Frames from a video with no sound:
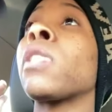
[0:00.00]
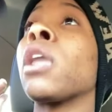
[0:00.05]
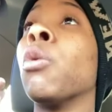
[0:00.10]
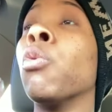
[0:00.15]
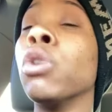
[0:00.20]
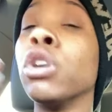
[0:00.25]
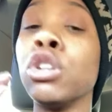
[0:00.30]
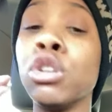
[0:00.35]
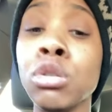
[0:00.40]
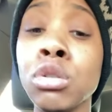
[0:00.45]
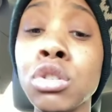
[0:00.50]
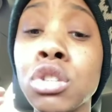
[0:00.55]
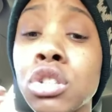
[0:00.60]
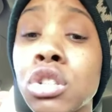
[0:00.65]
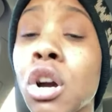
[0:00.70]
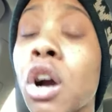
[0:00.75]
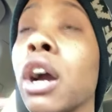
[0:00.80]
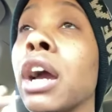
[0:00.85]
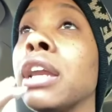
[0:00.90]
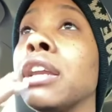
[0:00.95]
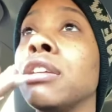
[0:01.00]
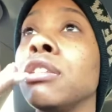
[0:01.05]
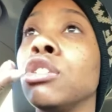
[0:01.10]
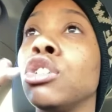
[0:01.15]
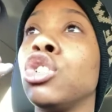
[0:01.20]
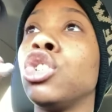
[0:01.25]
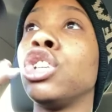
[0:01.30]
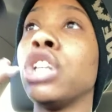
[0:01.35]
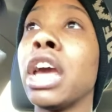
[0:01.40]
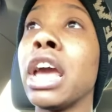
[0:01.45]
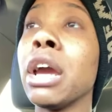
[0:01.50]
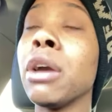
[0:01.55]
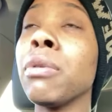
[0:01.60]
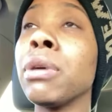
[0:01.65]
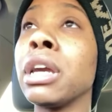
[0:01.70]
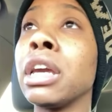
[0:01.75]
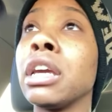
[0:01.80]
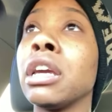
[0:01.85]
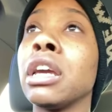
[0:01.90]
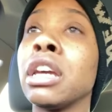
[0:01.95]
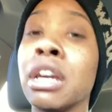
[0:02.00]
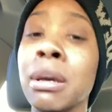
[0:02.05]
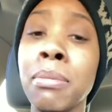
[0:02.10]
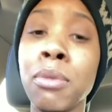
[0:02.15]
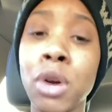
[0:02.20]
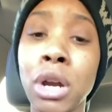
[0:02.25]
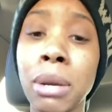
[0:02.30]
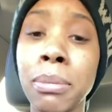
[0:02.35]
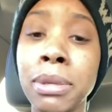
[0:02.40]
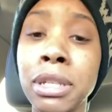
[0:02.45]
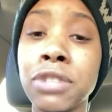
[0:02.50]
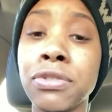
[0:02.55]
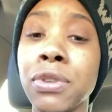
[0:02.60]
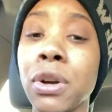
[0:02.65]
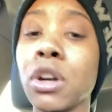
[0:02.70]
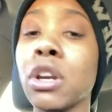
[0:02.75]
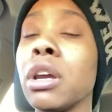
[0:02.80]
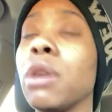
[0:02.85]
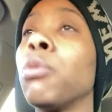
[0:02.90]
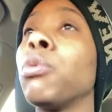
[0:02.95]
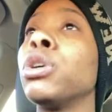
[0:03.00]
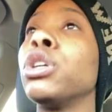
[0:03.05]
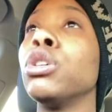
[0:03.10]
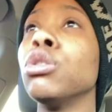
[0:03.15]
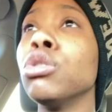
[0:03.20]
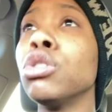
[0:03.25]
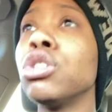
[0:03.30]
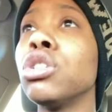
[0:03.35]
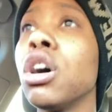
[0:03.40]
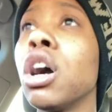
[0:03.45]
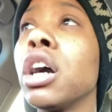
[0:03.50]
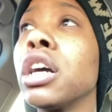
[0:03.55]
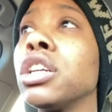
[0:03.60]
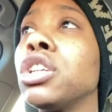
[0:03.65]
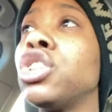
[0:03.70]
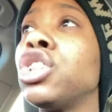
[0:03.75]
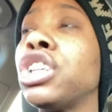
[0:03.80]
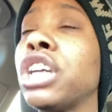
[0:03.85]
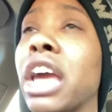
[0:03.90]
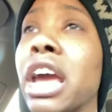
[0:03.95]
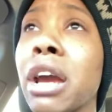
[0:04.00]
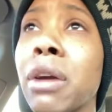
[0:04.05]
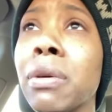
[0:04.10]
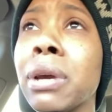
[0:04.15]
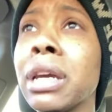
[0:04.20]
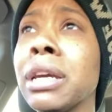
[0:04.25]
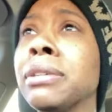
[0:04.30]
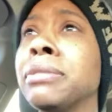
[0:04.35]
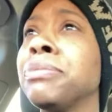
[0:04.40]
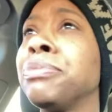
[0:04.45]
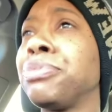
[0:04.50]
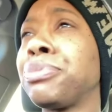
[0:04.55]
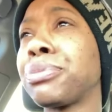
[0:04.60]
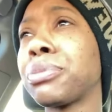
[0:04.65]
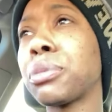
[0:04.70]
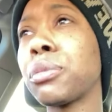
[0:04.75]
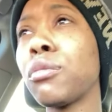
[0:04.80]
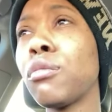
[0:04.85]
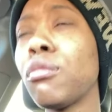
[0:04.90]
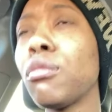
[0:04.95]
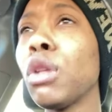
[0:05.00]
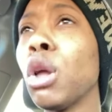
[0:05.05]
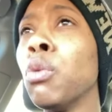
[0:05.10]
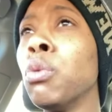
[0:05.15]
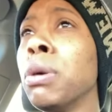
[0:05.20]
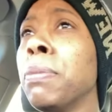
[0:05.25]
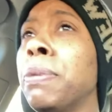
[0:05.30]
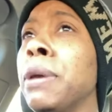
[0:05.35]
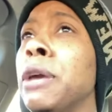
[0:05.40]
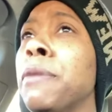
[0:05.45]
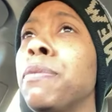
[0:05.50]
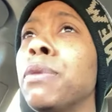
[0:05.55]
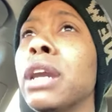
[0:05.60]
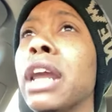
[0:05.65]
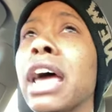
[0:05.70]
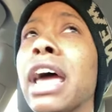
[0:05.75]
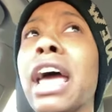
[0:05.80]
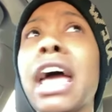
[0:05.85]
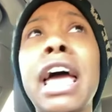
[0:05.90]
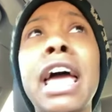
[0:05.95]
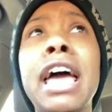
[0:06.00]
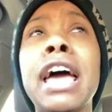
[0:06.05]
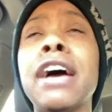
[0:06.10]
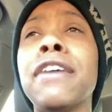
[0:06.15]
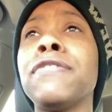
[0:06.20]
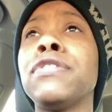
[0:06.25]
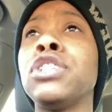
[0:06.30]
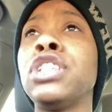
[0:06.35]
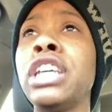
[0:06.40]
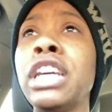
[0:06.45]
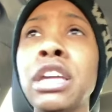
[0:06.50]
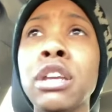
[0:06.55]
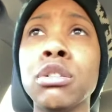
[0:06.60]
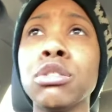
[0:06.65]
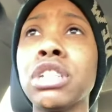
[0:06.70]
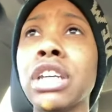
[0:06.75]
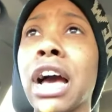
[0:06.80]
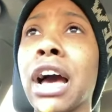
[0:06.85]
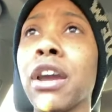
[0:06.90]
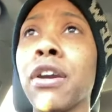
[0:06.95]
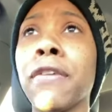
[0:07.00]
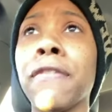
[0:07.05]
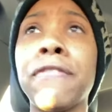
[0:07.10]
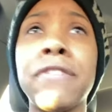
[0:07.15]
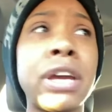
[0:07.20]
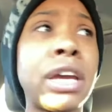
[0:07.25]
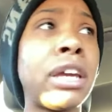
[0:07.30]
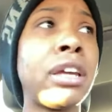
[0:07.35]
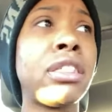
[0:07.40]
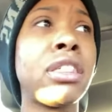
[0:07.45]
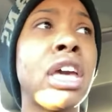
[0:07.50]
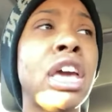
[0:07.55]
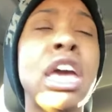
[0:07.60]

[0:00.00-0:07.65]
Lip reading: When you start sharing, good morning, Ms. Verna. When you start sharing with people that have teeter-totter faith,